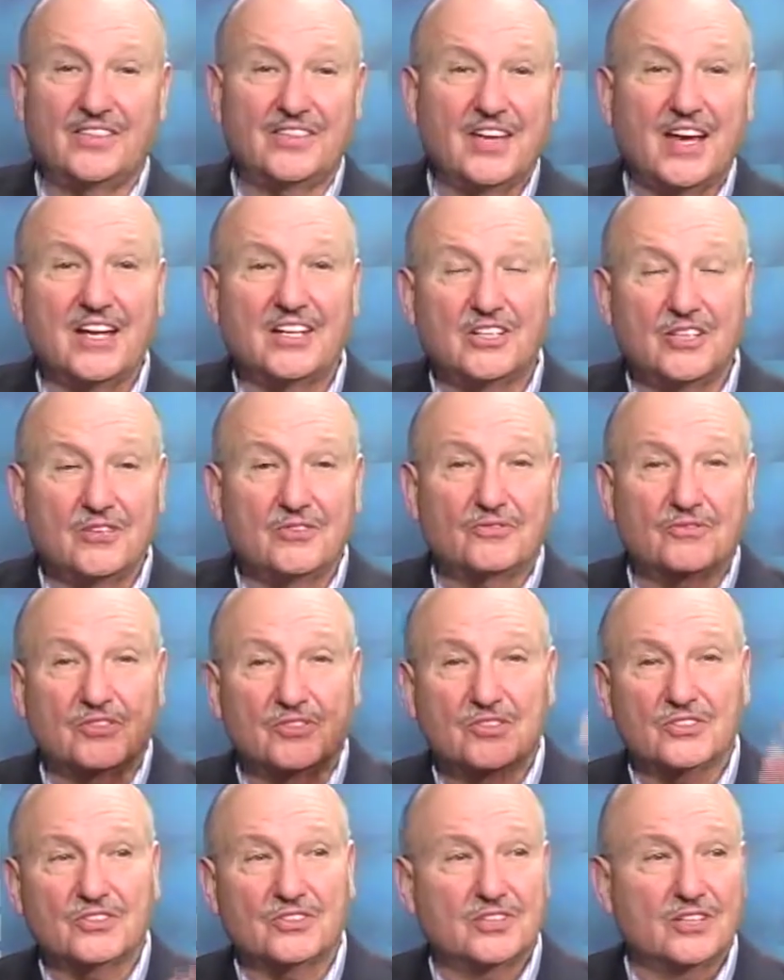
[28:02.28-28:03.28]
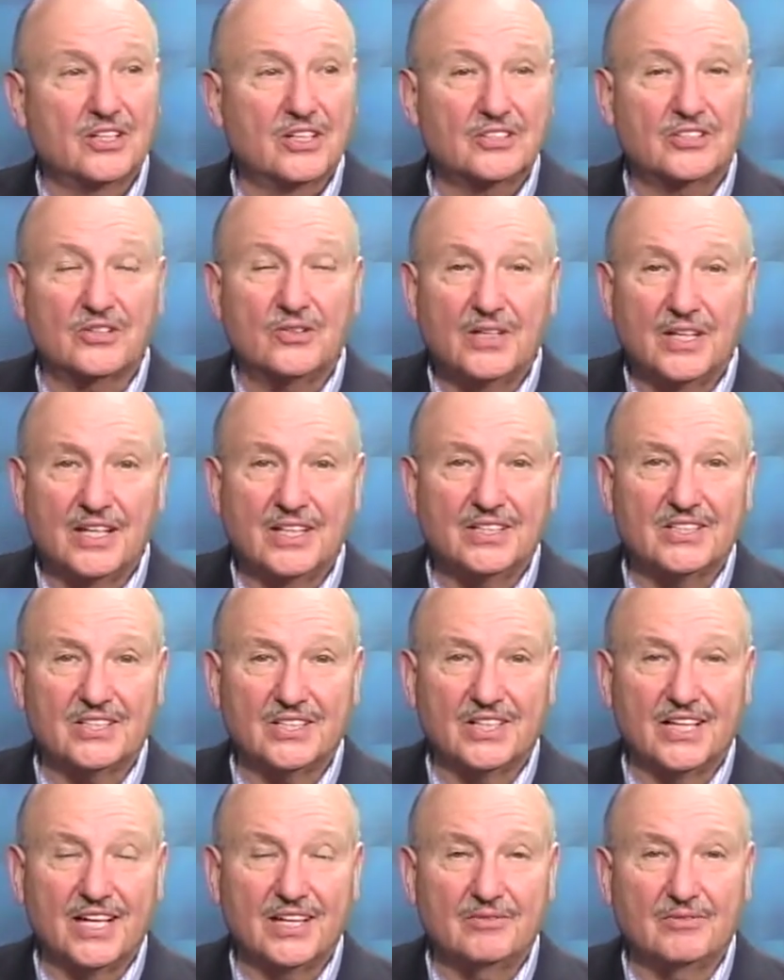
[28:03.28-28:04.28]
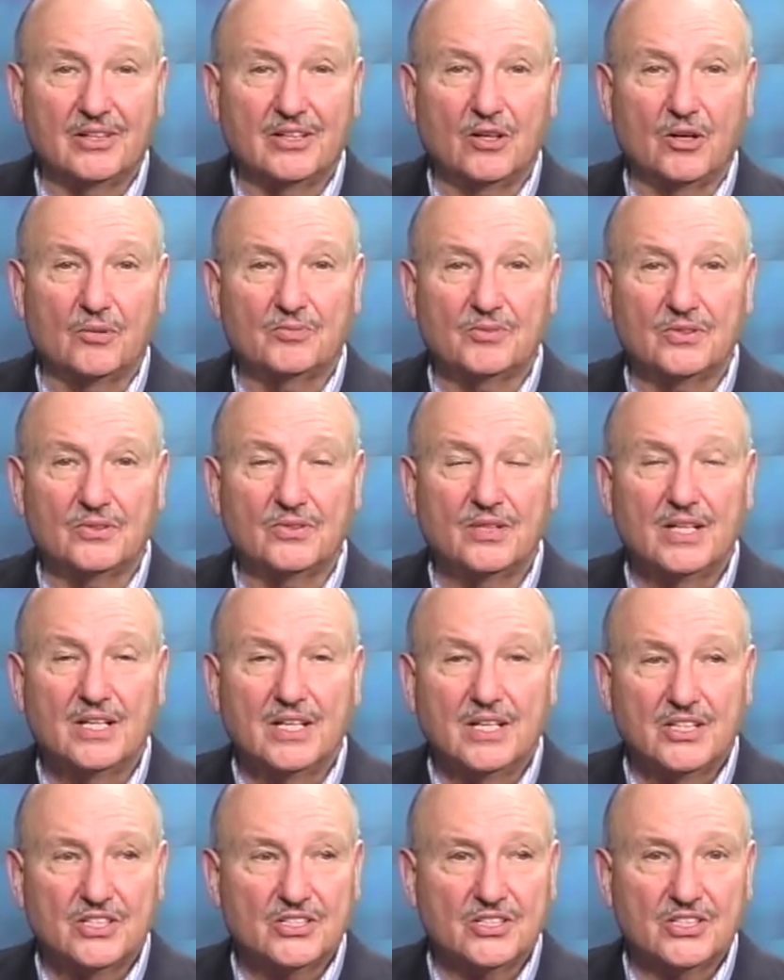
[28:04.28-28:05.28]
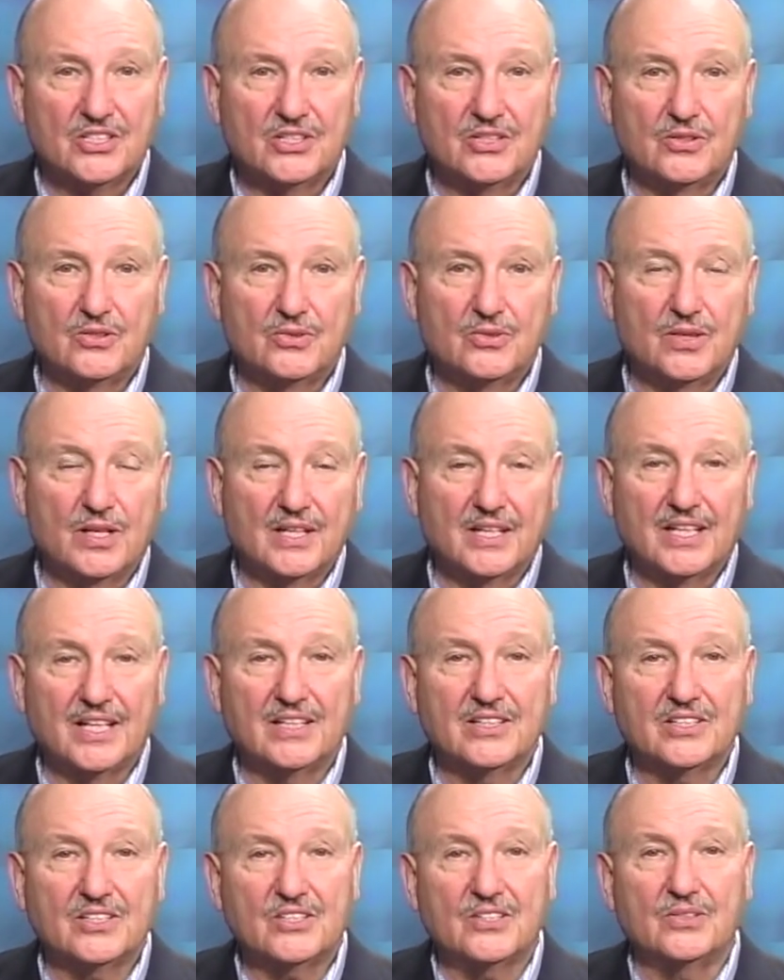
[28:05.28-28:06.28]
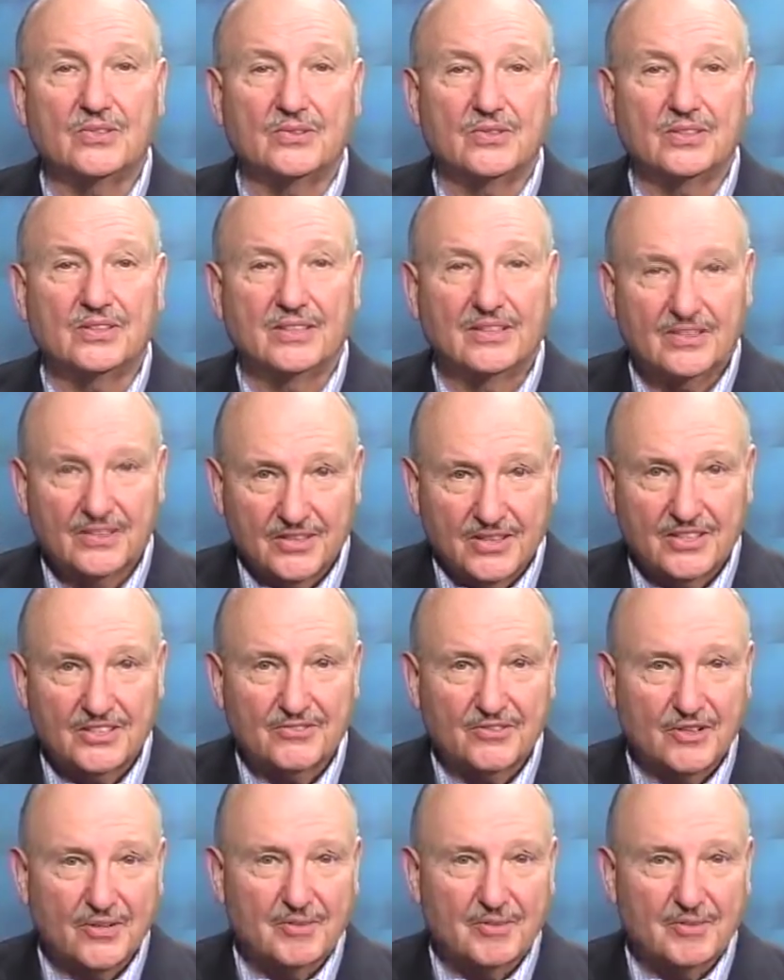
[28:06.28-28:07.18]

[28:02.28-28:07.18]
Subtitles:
thank you for tuning in today, and we hope to see you again soon. Thanks very